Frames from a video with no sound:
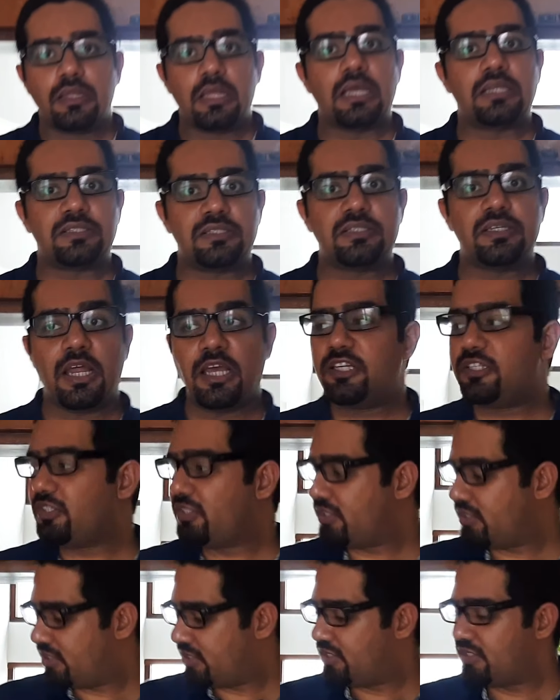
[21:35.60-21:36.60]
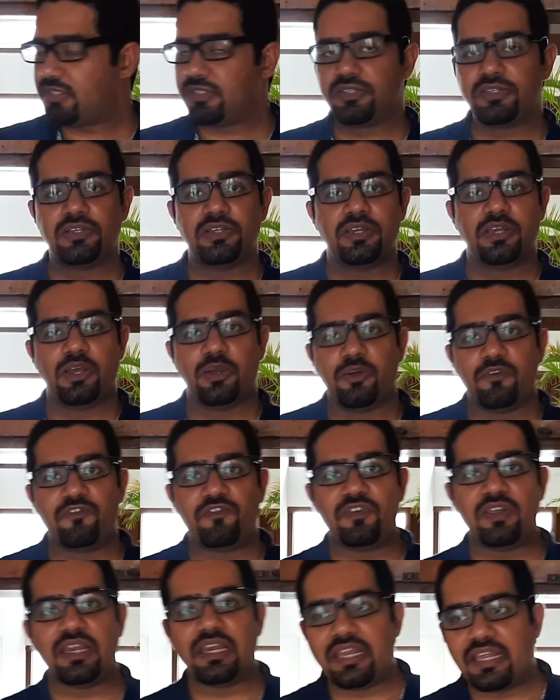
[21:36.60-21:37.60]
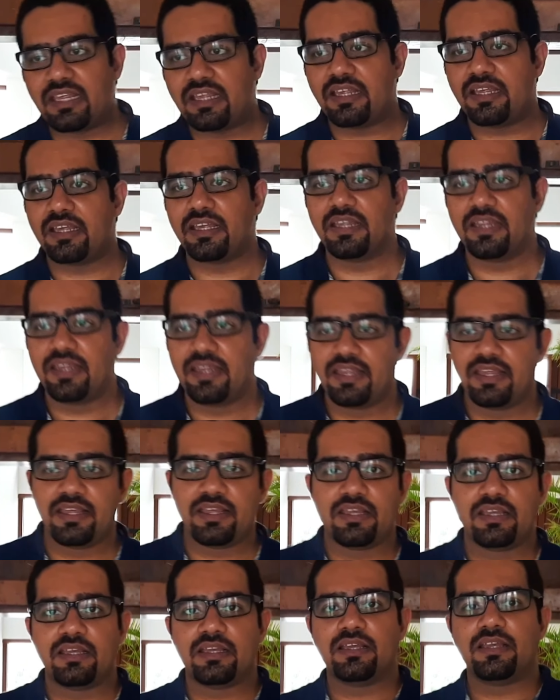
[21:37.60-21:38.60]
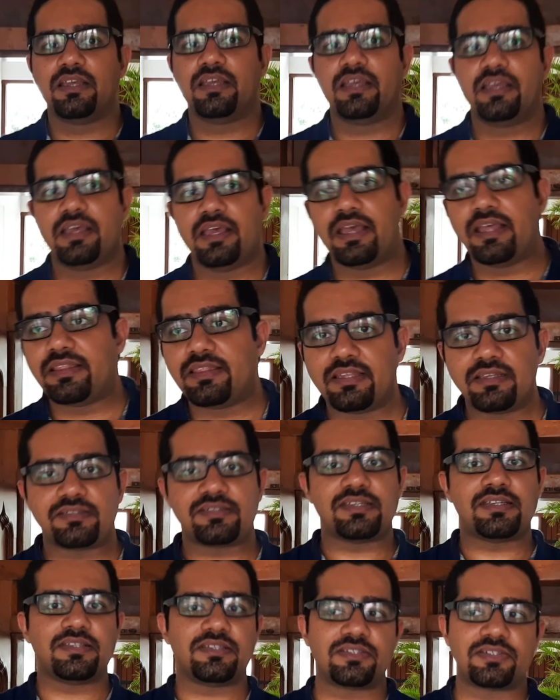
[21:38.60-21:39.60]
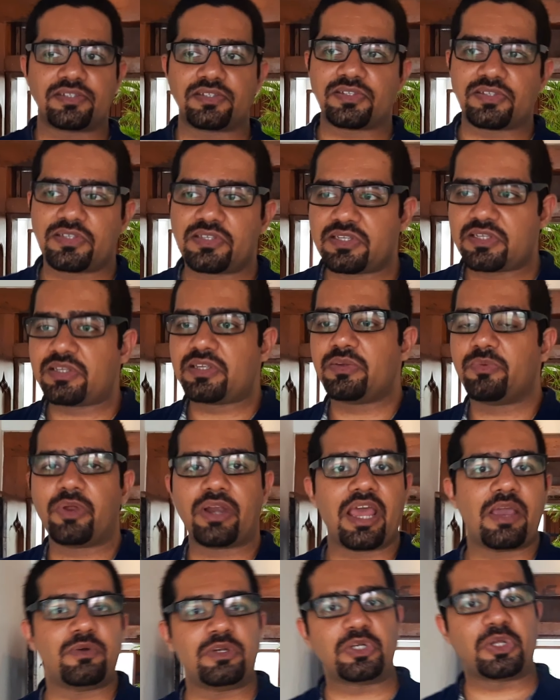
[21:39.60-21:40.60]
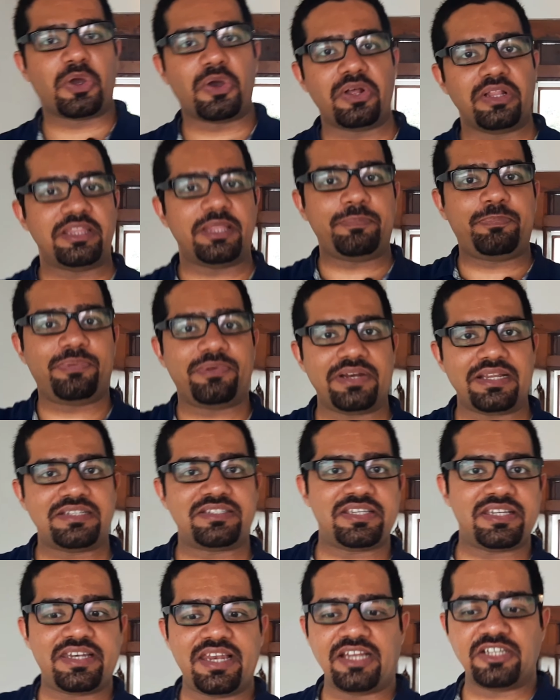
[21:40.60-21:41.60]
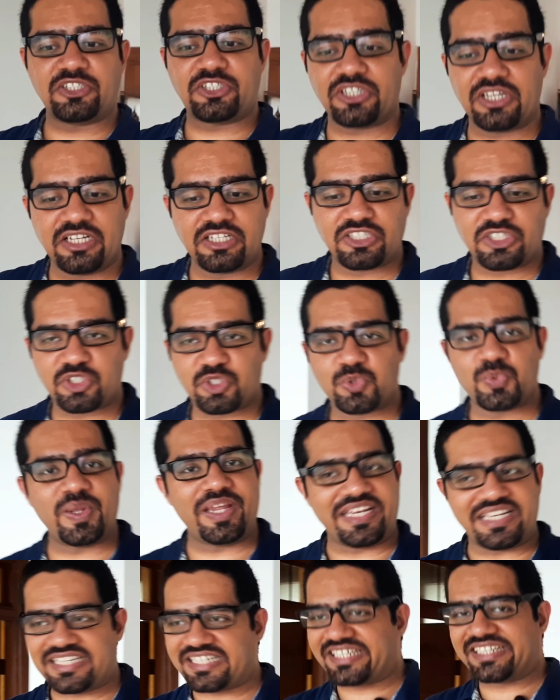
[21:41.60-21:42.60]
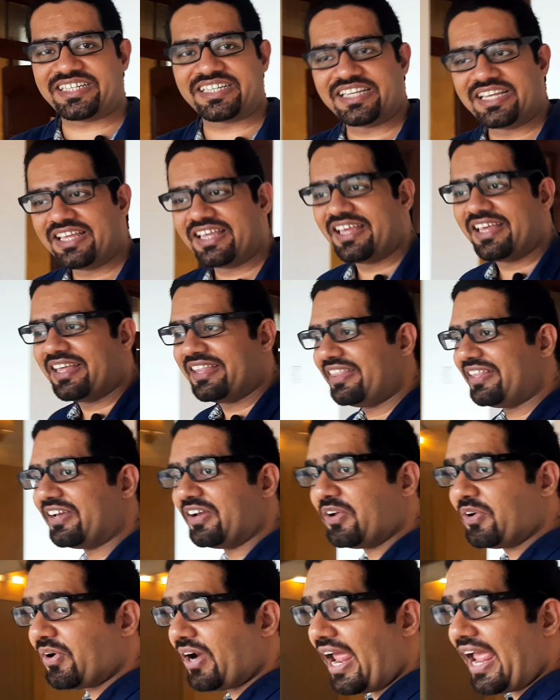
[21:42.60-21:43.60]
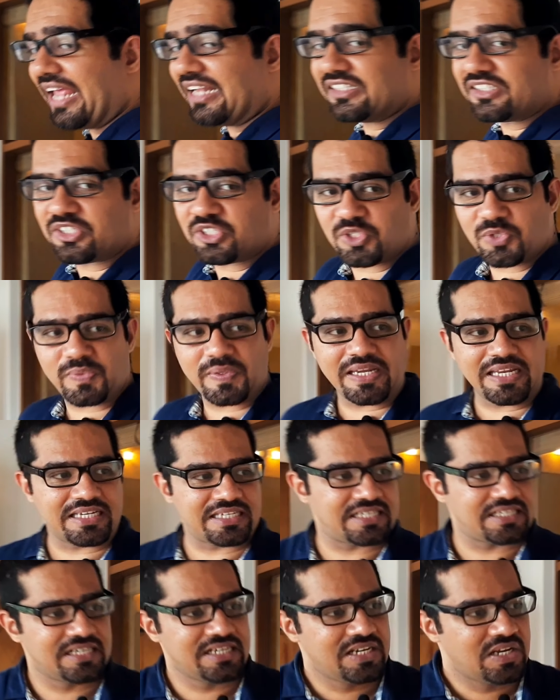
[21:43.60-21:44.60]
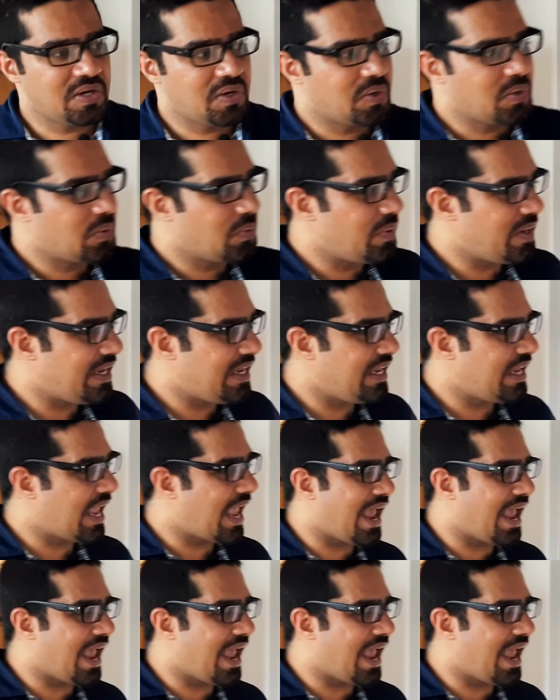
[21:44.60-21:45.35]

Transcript: That's nice, good feeling. And this is what I would call the presidential suite, the grand suite. We